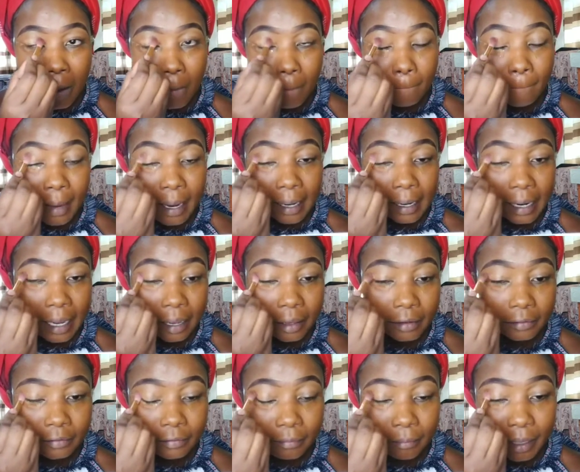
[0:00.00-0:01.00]
My
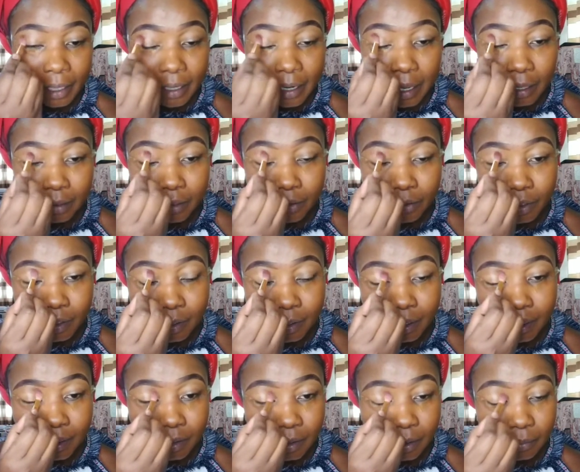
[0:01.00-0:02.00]
life made a
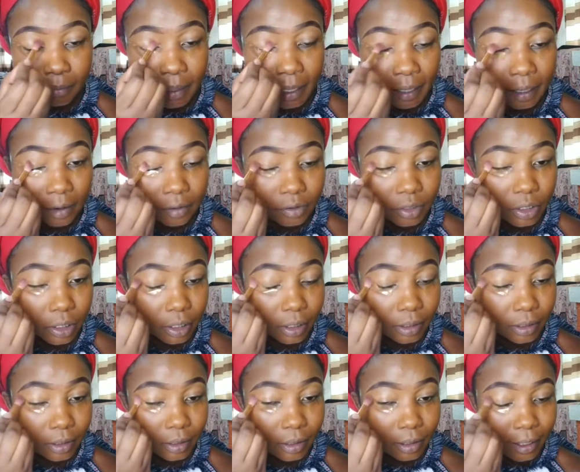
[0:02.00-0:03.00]
360. My life
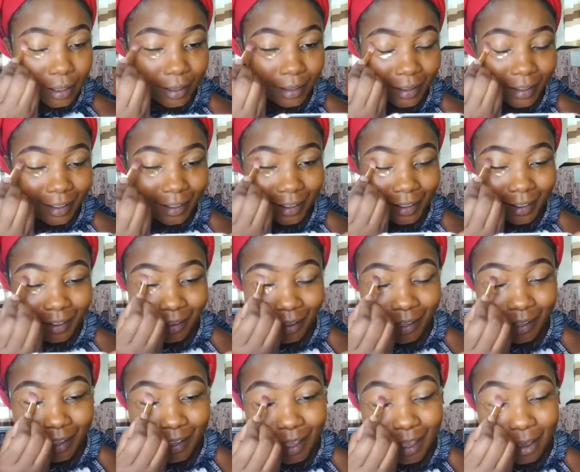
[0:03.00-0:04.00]
changed.
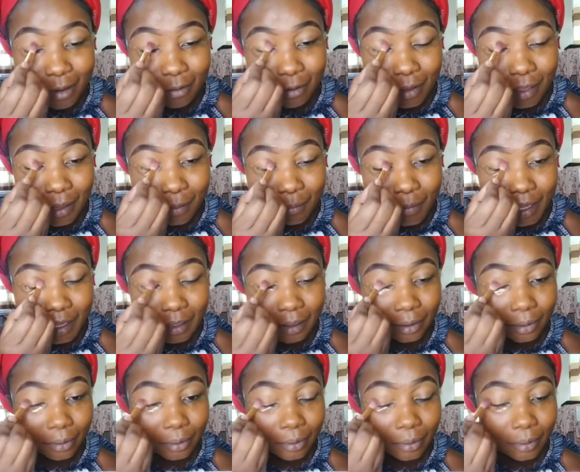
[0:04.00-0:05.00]
For the better
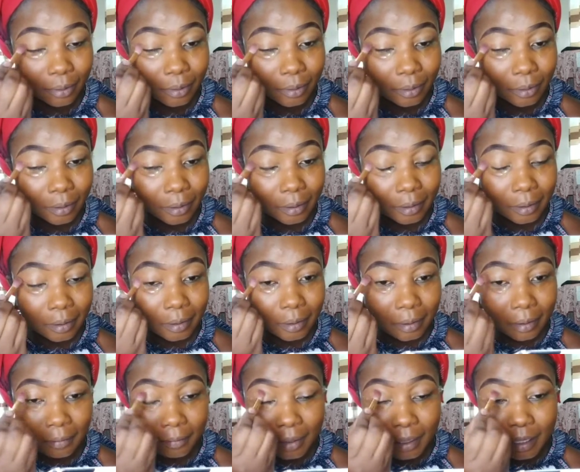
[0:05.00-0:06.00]
though.
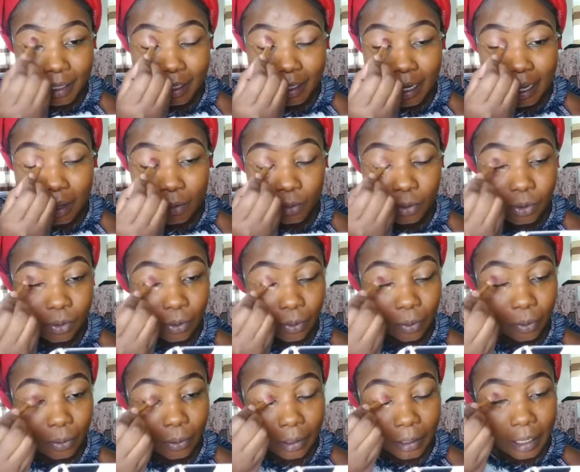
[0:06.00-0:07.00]
But then
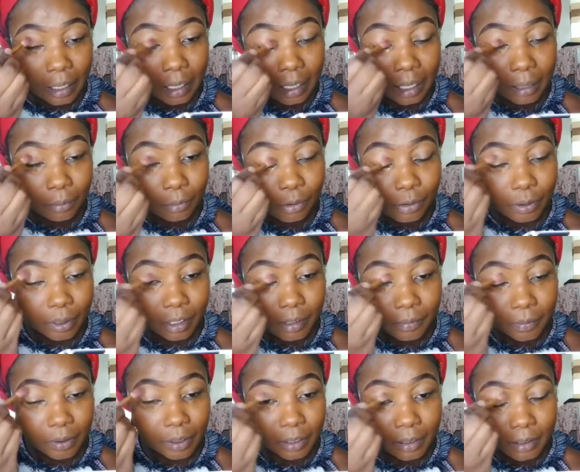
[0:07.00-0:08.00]
also, I'm also
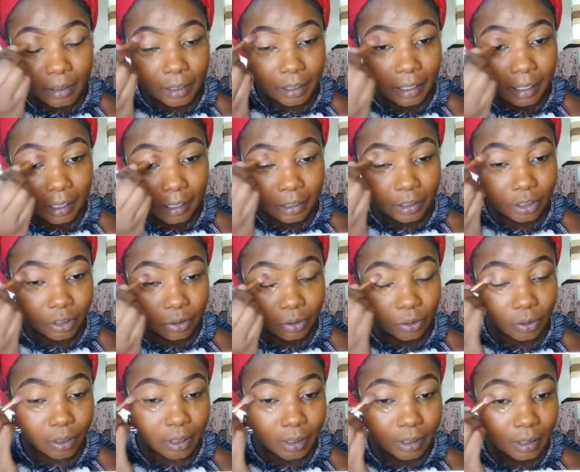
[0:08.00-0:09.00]
experiencing culture
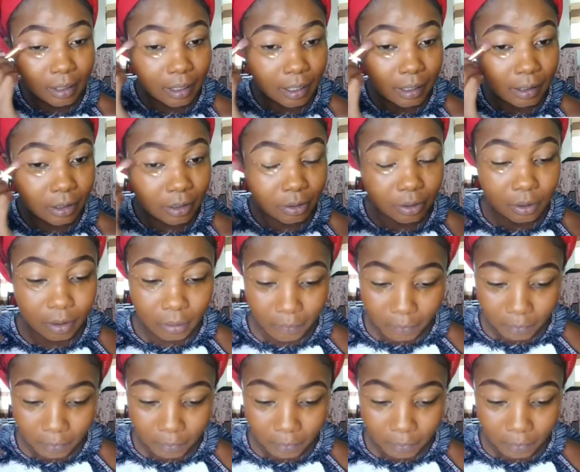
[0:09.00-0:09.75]
shock. Is it culture shock?